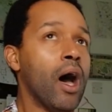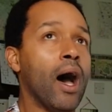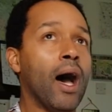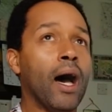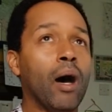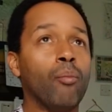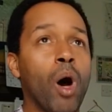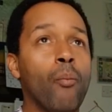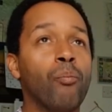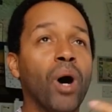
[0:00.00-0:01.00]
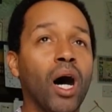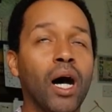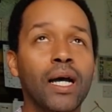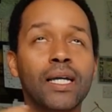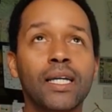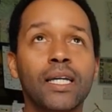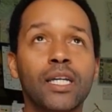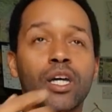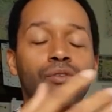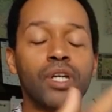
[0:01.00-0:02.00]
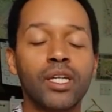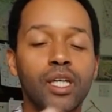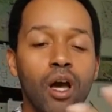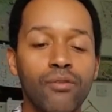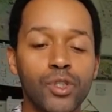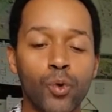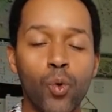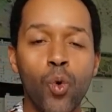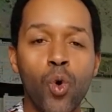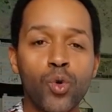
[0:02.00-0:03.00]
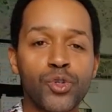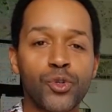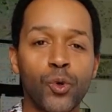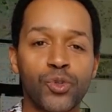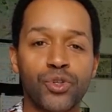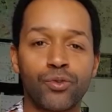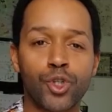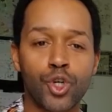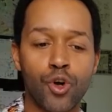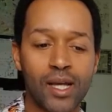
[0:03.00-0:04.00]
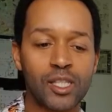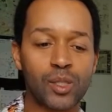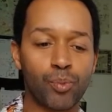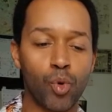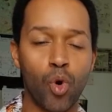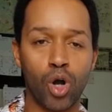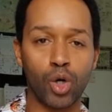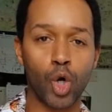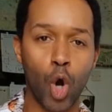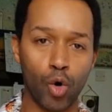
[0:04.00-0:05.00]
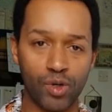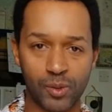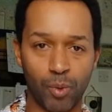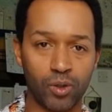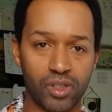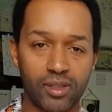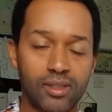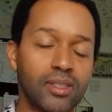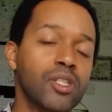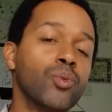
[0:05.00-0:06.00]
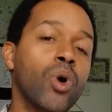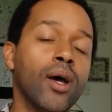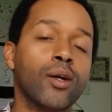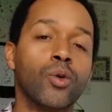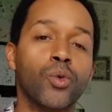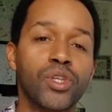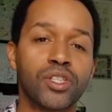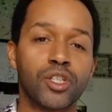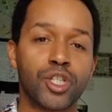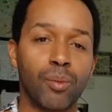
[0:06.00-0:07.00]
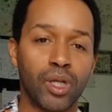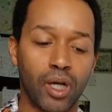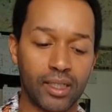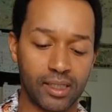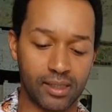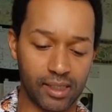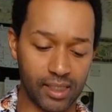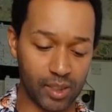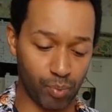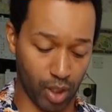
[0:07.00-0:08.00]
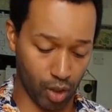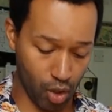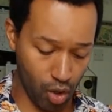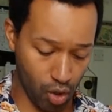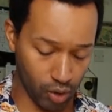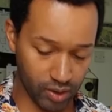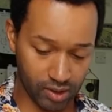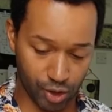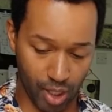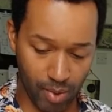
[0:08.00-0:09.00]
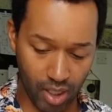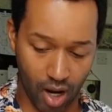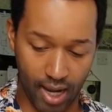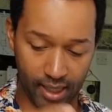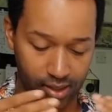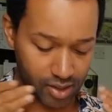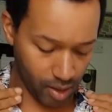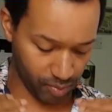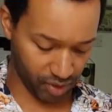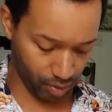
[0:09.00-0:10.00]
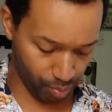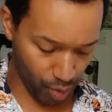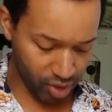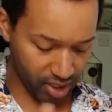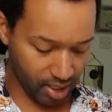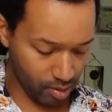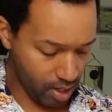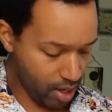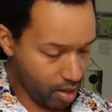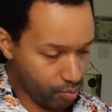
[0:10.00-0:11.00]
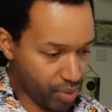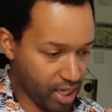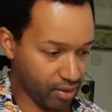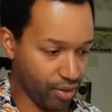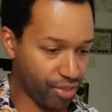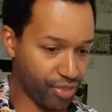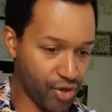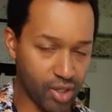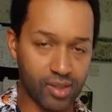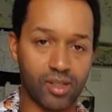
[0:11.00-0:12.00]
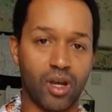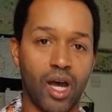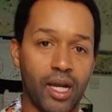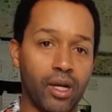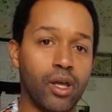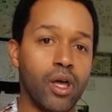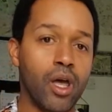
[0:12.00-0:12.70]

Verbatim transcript: but he covers all sorts of transport and correspondence. This is why I call this the Gemini disease, because Gemini, in terms of the body being the 3rd sign,